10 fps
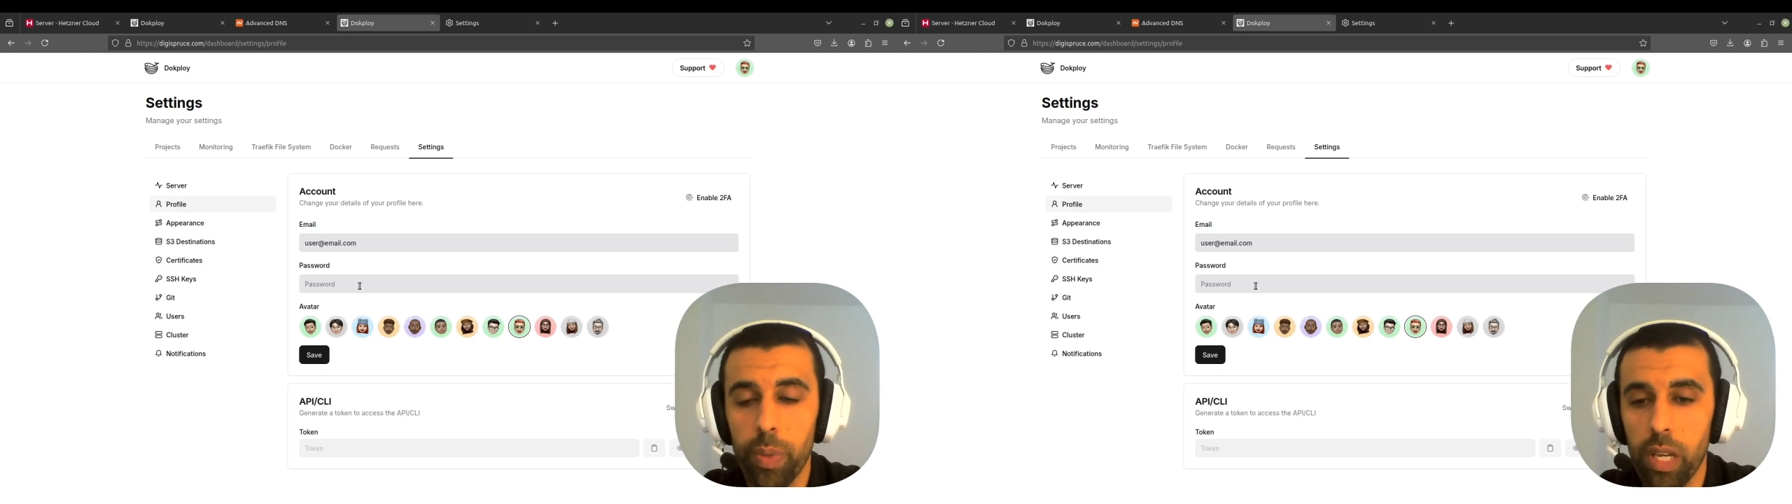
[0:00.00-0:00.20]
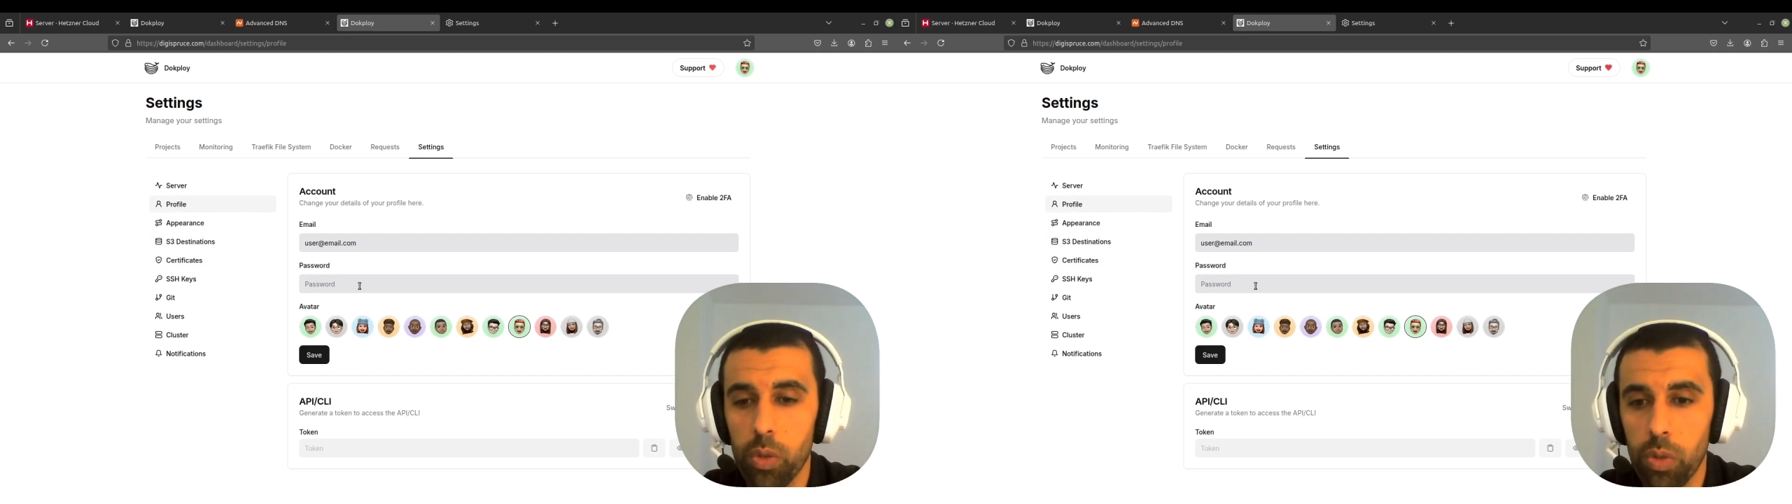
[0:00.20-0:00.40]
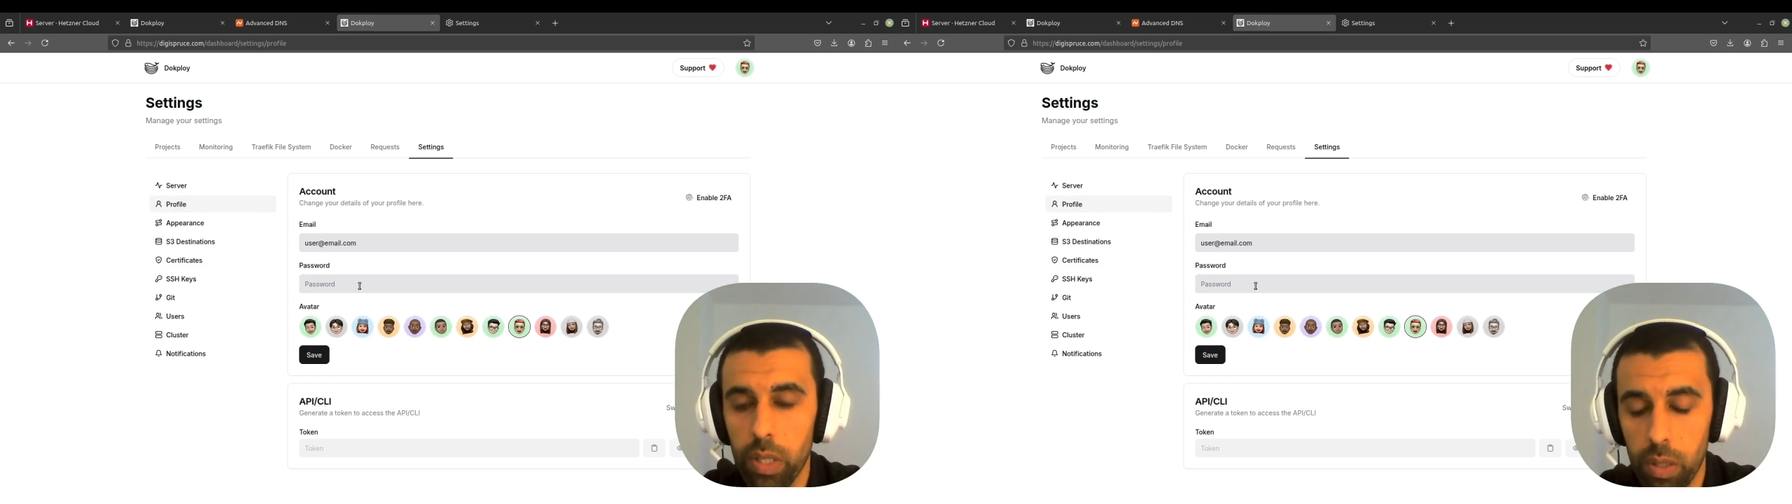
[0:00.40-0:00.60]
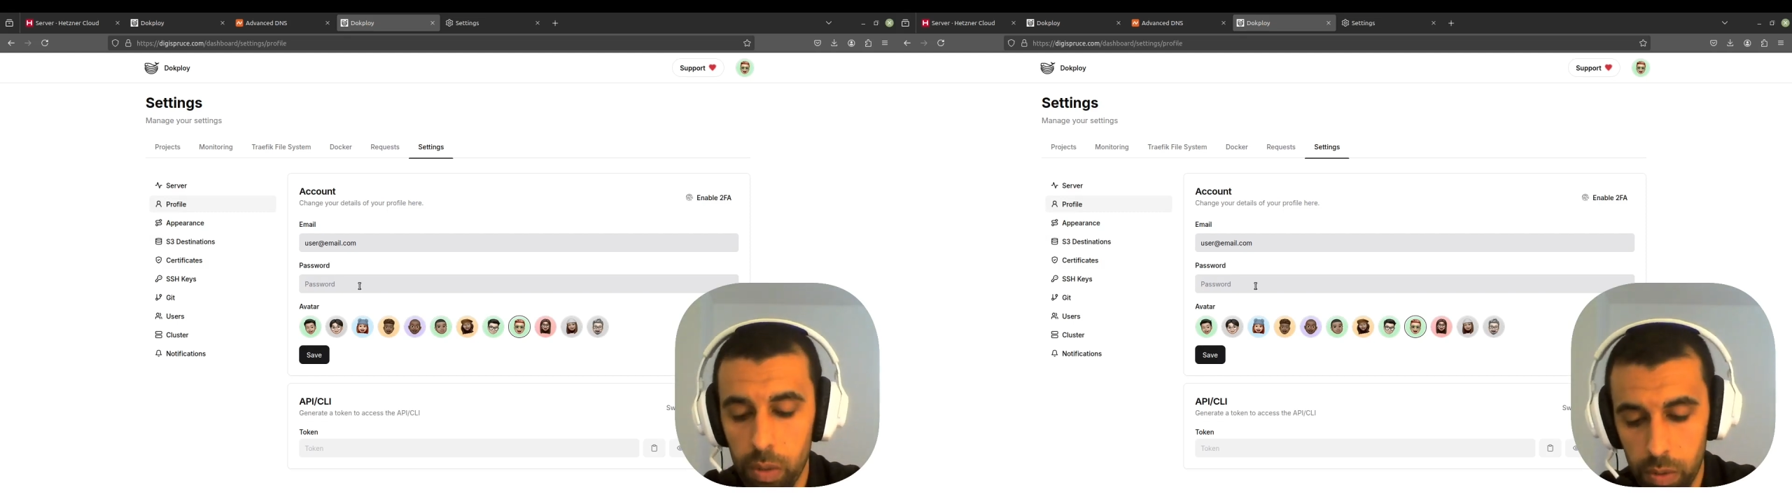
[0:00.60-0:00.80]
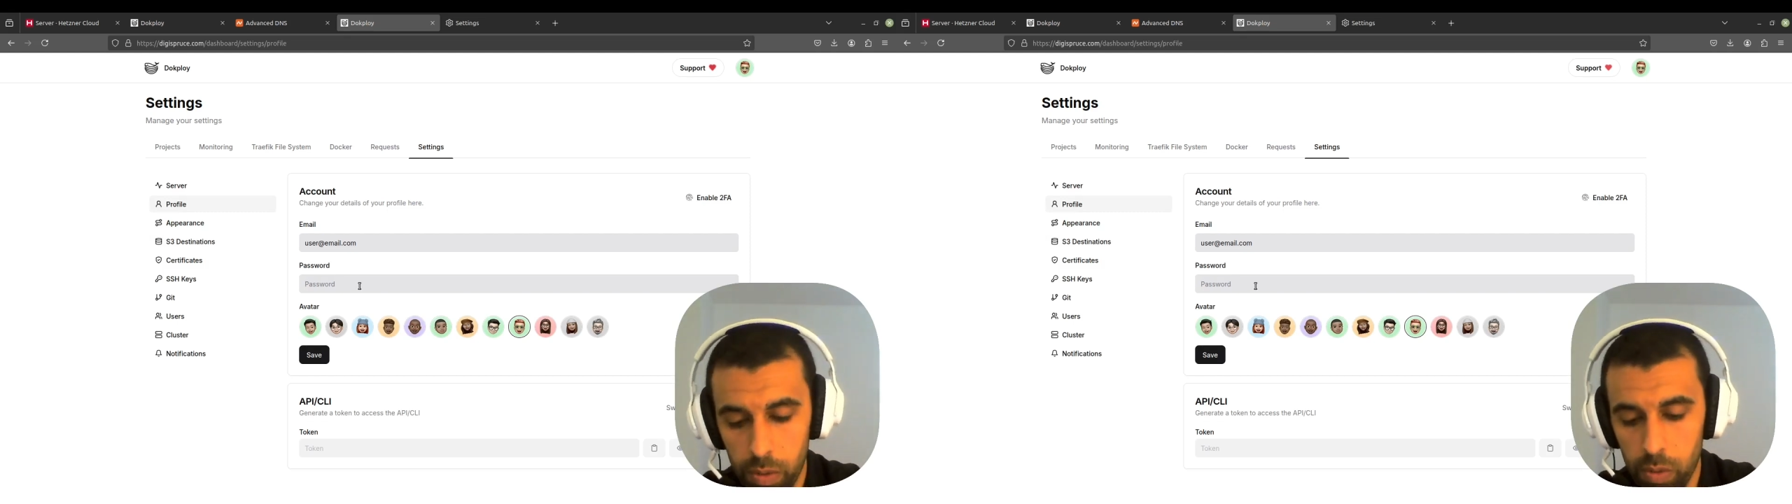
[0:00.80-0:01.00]
password
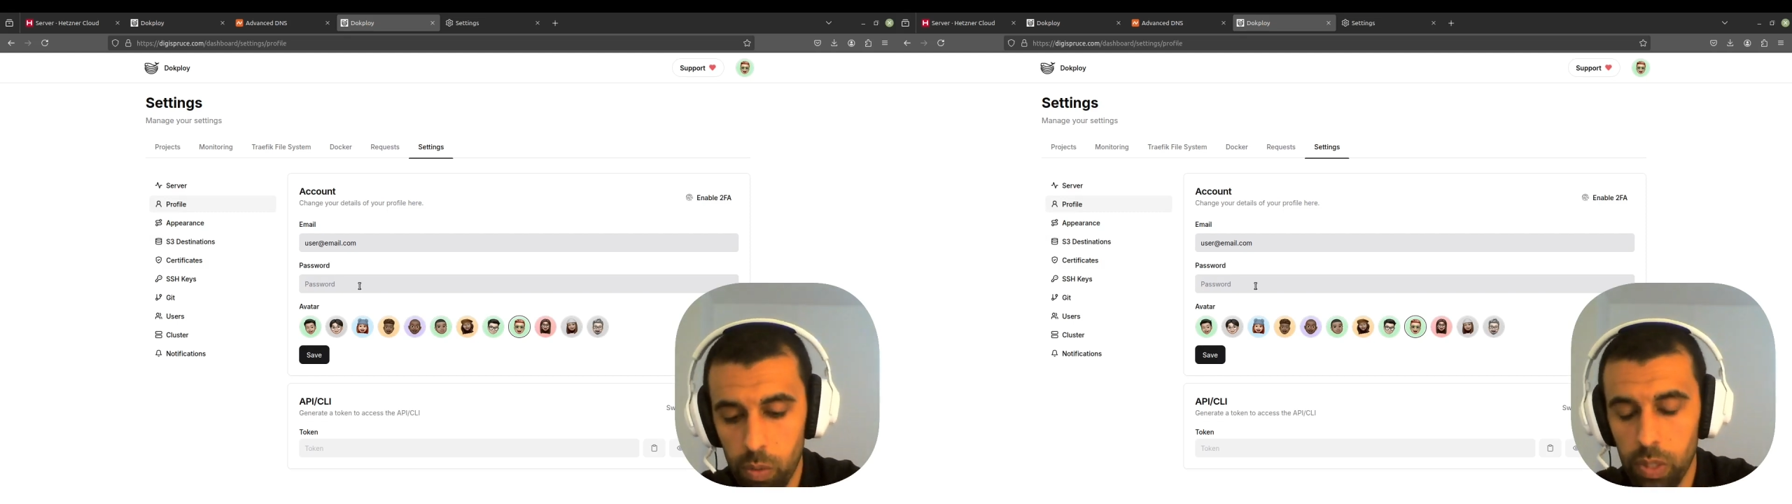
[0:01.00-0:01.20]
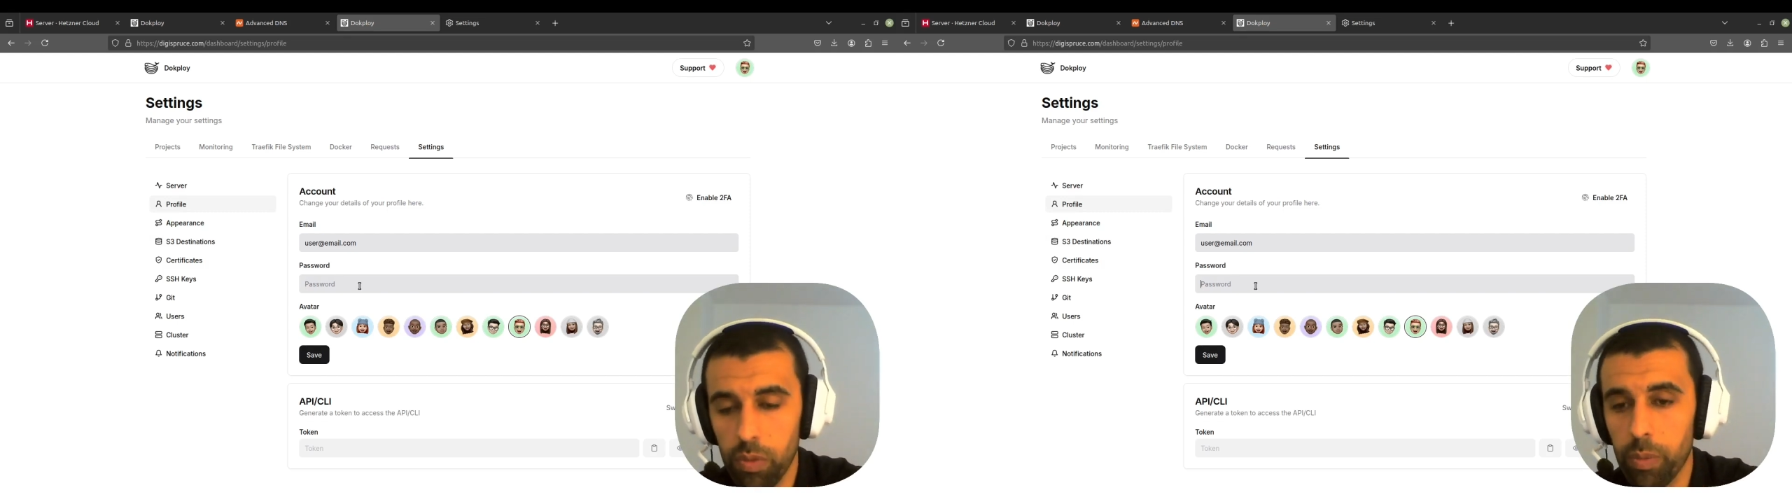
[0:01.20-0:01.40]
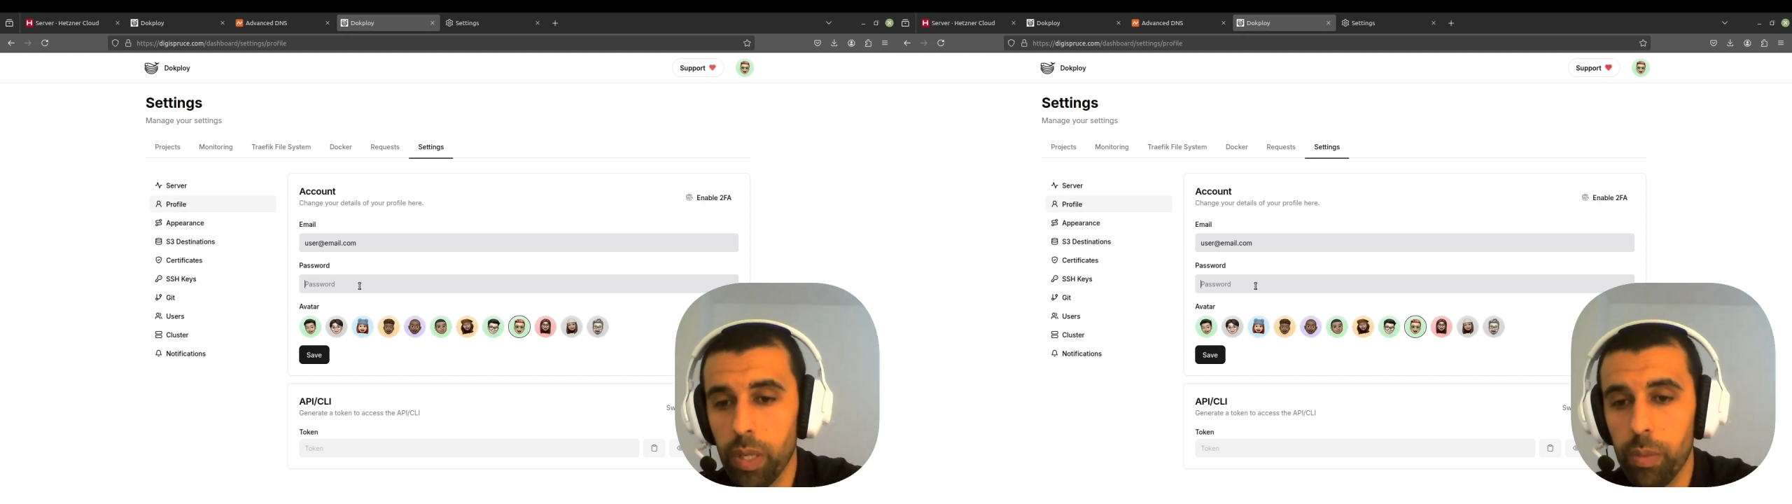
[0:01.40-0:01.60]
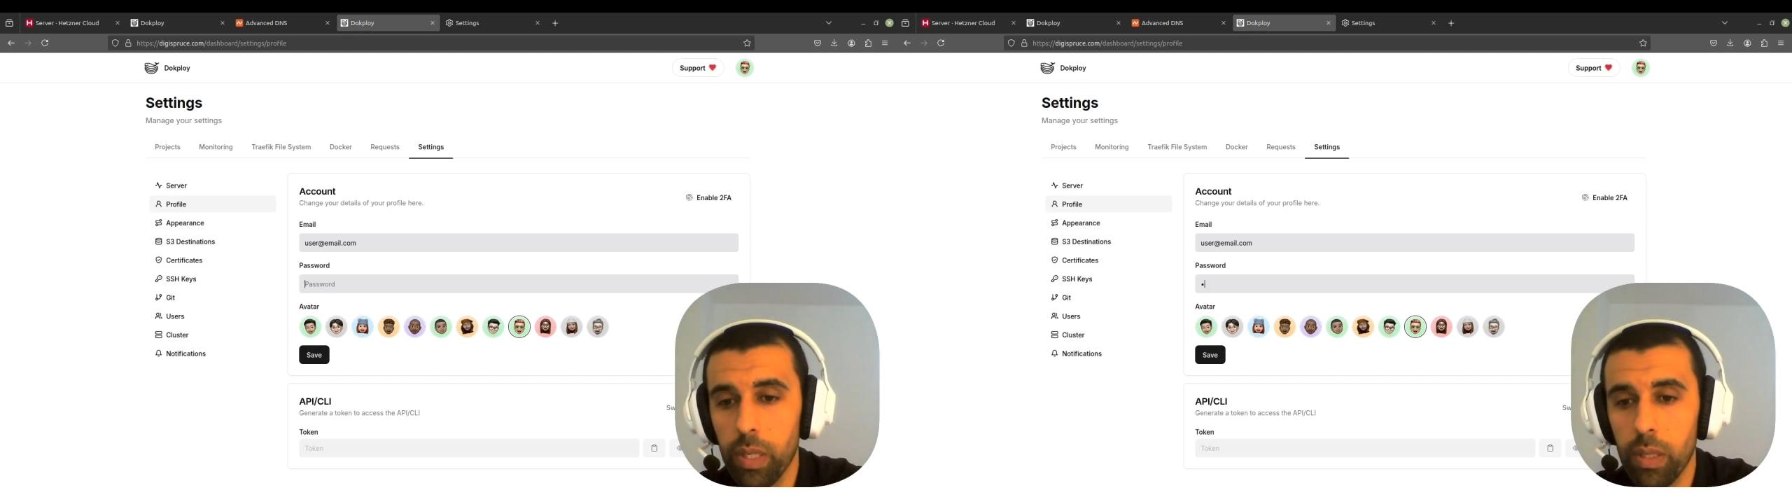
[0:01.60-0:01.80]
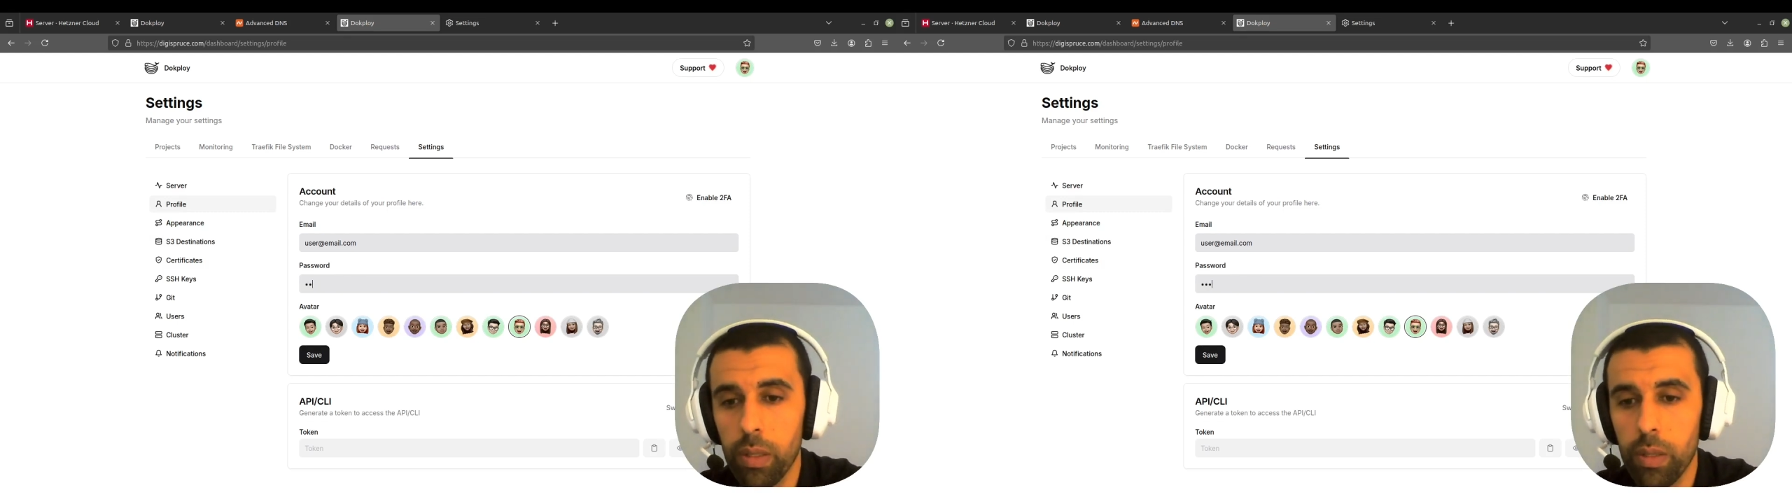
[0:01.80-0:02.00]
here, whatever it might
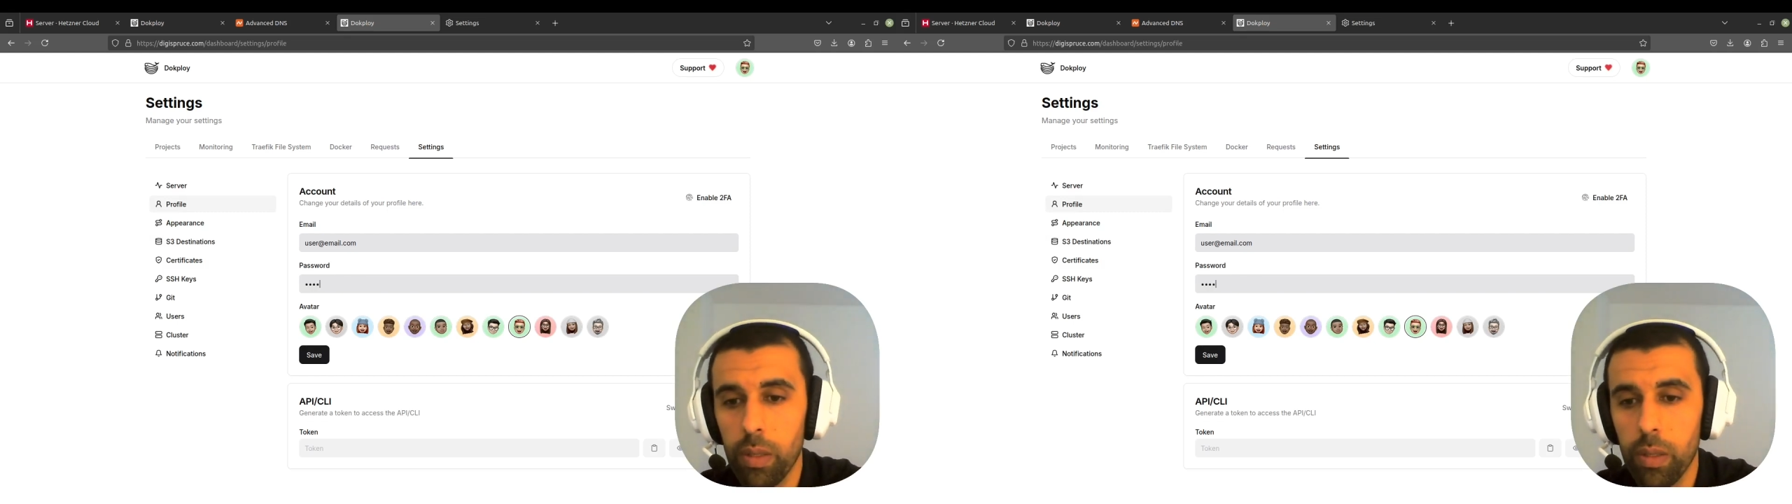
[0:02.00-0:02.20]
be.